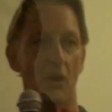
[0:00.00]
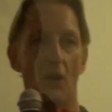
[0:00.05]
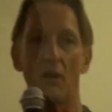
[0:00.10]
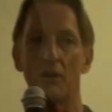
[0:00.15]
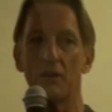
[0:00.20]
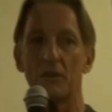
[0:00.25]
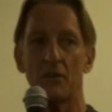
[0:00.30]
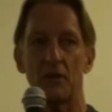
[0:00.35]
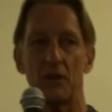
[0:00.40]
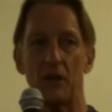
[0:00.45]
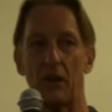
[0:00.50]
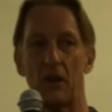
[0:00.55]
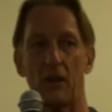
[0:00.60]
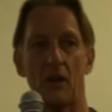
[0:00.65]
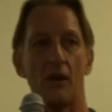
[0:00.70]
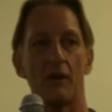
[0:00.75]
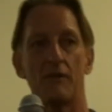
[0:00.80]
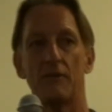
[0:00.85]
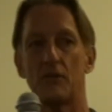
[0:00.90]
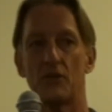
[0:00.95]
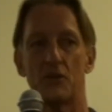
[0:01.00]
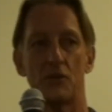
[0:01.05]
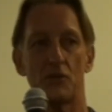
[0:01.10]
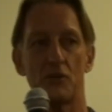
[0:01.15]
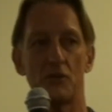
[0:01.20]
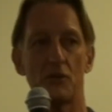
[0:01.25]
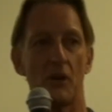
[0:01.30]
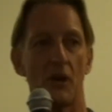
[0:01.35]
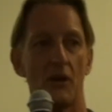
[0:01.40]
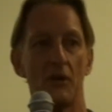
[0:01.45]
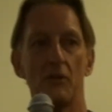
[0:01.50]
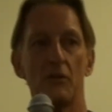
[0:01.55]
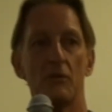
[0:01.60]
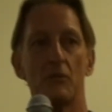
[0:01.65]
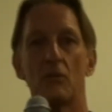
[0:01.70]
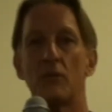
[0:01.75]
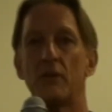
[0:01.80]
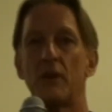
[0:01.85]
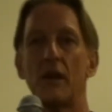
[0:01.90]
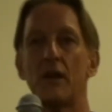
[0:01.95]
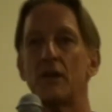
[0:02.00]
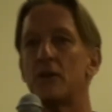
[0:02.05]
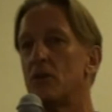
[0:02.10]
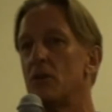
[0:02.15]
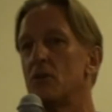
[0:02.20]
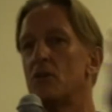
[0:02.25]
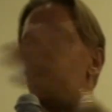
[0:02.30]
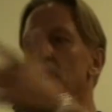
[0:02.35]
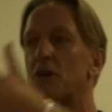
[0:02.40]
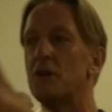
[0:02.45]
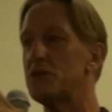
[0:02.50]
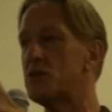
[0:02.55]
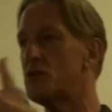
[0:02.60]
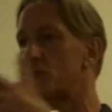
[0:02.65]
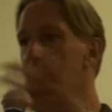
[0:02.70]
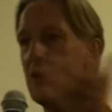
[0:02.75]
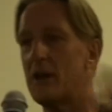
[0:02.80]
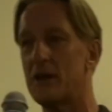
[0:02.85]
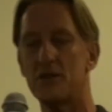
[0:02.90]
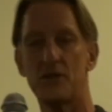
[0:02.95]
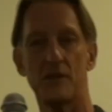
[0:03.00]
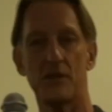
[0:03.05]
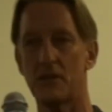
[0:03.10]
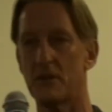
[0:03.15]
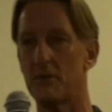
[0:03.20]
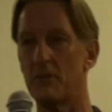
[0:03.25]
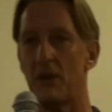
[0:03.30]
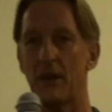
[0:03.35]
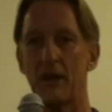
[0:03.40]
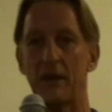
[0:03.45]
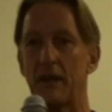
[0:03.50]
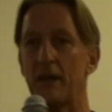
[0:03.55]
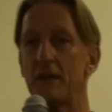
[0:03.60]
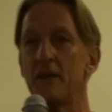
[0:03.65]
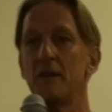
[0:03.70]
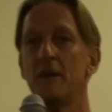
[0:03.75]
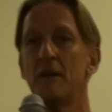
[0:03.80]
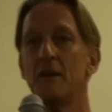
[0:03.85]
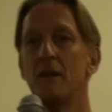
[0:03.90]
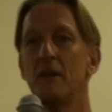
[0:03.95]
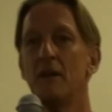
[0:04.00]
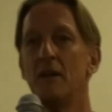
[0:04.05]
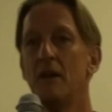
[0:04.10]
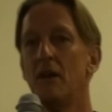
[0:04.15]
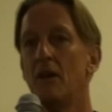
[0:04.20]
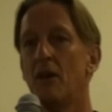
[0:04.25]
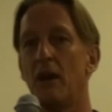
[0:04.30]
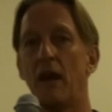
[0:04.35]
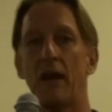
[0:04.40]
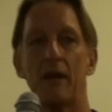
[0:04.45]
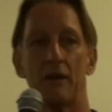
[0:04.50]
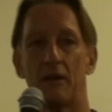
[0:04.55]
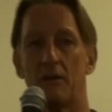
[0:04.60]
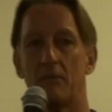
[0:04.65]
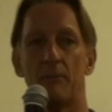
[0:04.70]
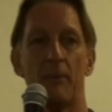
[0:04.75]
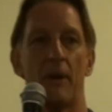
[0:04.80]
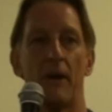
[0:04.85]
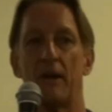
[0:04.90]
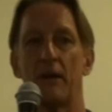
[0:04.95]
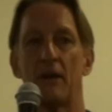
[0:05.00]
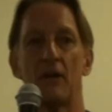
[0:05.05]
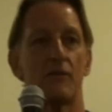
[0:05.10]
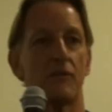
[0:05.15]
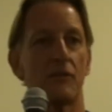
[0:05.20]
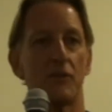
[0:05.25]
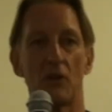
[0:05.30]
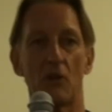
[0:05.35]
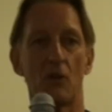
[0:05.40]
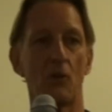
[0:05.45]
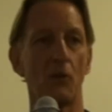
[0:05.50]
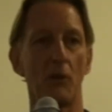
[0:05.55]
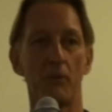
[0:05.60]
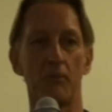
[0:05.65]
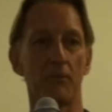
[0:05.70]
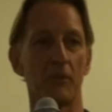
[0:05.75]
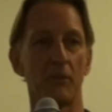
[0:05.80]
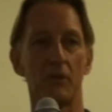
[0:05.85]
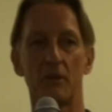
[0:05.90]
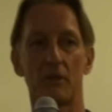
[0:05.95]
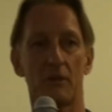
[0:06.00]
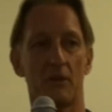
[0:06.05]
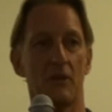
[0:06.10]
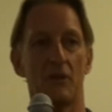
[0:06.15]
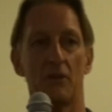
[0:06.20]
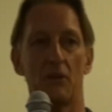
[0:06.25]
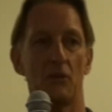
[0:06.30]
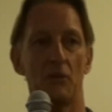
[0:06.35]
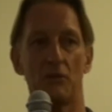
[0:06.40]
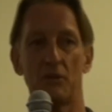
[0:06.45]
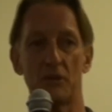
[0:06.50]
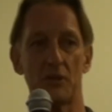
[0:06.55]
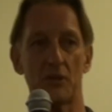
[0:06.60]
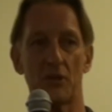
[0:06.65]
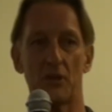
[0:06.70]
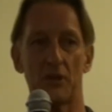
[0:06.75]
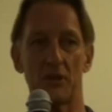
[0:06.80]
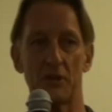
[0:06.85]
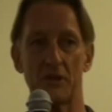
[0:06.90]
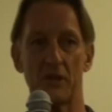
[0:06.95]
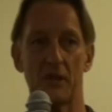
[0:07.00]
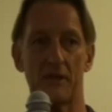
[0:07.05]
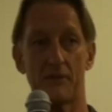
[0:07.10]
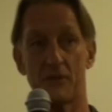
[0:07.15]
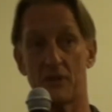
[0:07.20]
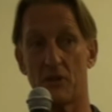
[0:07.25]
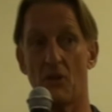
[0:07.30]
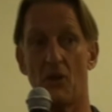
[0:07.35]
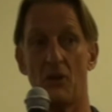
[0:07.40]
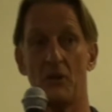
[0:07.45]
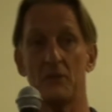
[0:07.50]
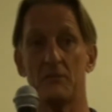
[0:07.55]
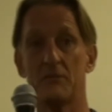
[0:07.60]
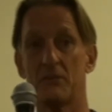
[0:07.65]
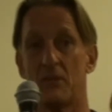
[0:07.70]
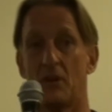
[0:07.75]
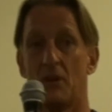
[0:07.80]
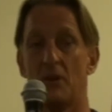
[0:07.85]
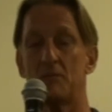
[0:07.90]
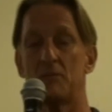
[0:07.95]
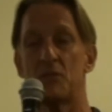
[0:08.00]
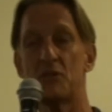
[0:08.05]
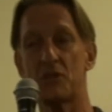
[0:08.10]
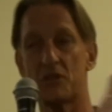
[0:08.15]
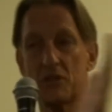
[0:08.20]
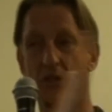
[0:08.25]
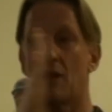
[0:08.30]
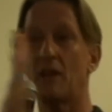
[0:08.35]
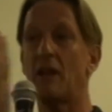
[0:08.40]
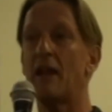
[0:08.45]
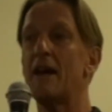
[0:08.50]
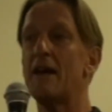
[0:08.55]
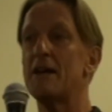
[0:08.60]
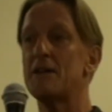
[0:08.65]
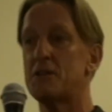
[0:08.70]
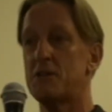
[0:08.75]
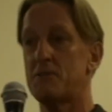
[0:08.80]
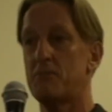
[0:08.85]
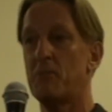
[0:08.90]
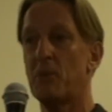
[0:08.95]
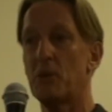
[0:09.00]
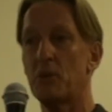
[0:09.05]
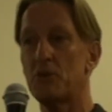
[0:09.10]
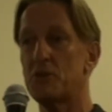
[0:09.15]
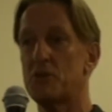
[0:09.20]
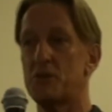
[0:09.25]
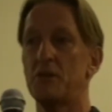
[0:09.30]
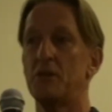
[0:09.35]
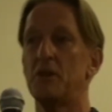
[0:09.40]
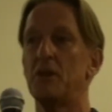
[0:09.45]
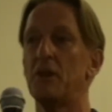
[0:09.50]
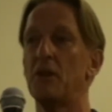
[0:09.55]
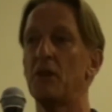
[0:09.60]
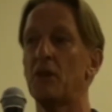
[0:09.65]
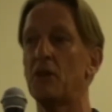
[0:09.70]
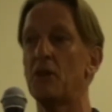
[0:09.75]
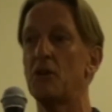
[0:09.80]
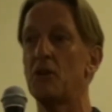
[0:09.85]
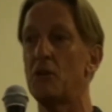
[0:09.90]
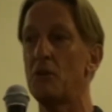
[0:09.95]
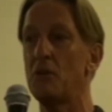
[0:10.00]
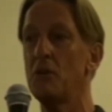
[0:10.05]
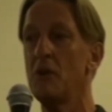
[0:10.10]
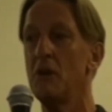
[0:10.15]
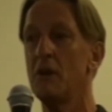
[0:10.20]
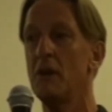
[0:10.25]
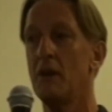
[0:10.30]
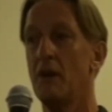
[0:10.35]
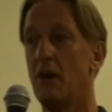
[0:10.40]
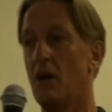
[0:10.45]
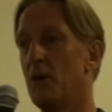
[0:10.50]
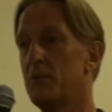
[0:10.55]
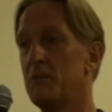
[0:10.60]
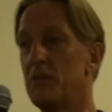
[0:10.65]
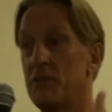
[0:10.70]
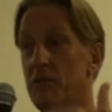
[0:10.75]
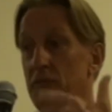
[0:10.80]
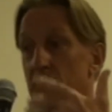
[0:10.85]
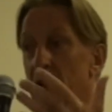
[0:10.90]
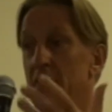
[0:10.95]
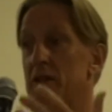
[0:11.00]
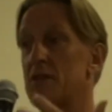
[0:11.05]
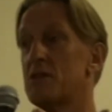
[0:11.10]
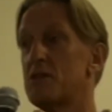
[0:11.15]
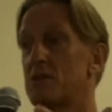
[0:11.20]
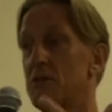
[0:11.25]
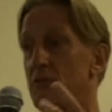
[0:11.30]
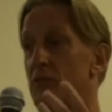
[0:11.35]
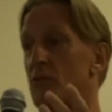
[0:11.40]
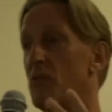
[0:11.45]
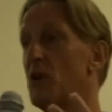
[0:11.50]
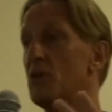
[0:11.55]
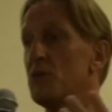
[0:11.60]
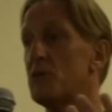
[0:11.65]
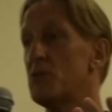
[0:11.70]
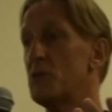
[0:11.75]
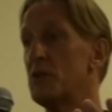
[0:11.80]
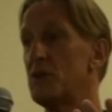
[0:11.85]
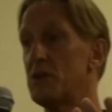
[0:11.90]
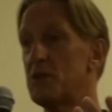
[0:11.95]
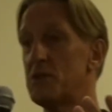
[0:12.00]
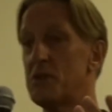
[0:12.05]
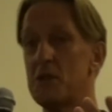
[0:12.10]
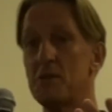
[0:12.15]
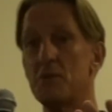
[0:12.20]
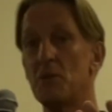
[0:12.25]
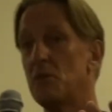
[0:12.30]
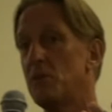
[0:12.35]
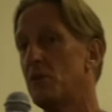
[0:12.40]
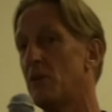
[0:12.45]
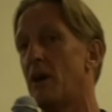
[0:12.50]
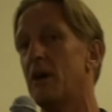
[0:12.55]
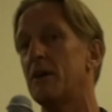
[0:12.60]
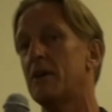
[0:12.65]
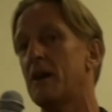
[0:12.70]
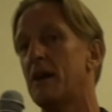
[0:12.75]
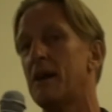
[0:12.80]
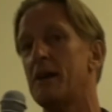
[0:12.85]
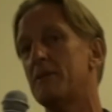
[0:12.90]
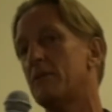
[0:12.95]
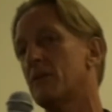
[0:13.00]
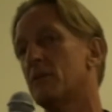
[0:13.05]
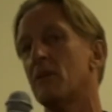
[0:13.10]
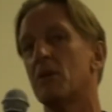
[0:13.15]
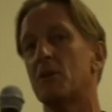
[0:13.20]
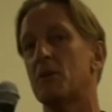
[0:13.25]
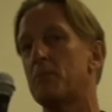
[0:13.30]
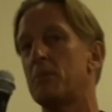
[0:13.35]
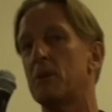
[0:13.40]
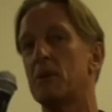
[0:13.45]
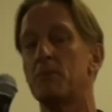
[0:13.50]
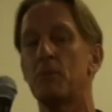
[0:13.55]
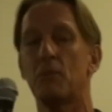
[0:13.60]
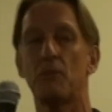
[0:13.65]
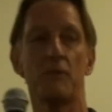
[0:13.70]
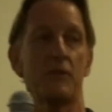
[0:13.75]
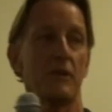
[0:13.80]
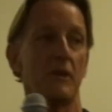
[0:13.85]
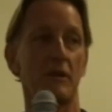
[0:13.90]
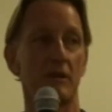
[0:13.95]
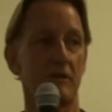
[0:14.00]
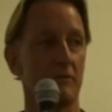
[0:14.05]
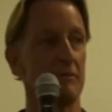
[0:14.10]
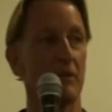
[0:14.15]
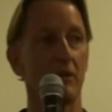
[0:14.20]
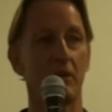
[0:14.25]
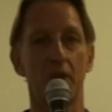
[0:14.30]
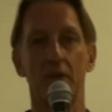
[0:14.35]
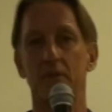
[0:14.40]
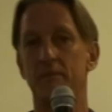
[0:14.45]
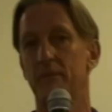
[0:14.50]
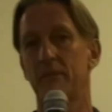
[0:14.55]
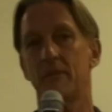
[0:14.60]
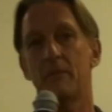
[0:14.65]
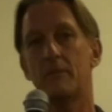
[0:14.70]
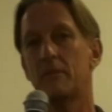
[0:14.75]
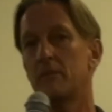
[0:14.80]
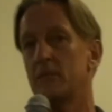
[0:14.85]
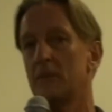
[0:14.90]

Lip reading: the eye clinic over at Truro, without you guys raising the money and paying for the equipment and all this kind of stuff. So I'm just the last person in the queue. I'm the face of Rotary in Timor. Okay, a lot of people think, you know,